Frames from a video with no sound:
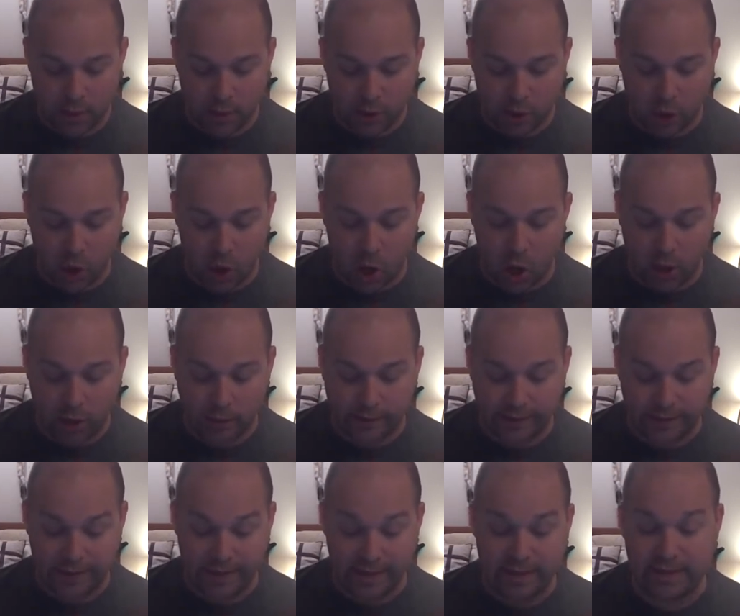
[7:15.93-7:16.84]

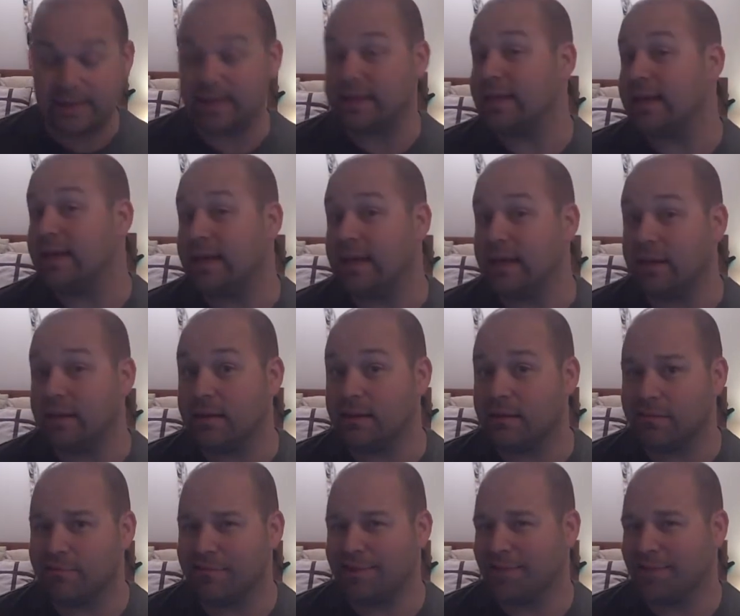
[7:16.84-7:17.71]
called he seas.